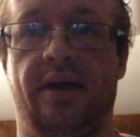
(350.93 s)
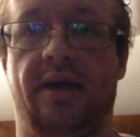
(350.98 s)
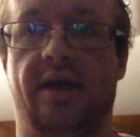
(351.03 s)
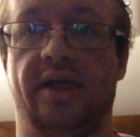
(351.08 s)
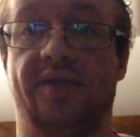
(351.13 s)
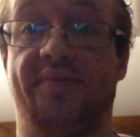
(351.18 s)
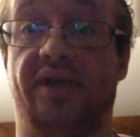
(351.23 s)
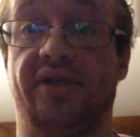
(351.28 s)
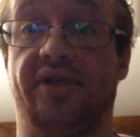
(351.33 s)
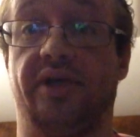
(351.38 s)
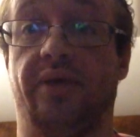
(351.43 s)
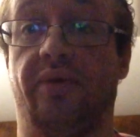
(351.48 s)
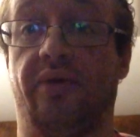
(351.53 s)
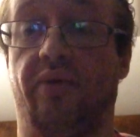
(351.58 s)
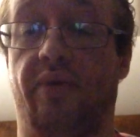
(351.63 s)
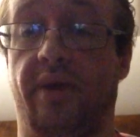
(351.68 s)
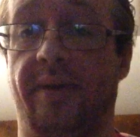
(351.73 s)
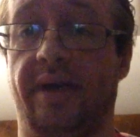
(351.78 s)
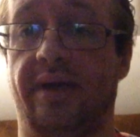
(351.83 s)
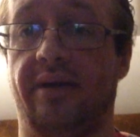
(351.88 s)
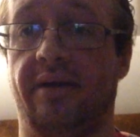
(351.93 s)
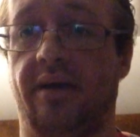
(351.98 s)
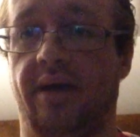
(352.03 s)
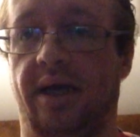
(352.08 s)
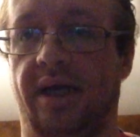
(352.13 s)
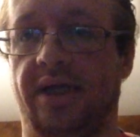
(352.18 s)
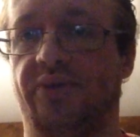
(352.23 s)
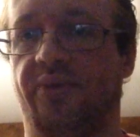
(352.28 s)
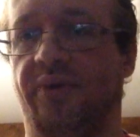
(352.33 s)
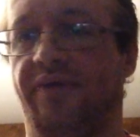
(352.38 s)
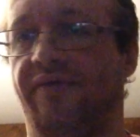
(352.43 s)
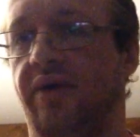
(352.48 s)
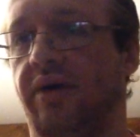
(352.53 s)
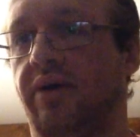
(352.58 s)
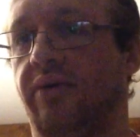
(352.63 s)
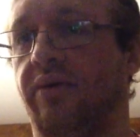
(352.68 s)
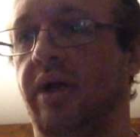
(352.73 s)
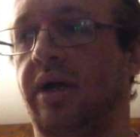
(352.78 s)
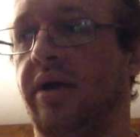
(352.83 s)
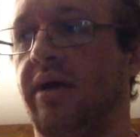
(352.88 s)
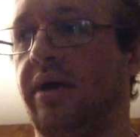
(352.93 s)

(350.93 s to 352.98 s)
especially with women, as we've known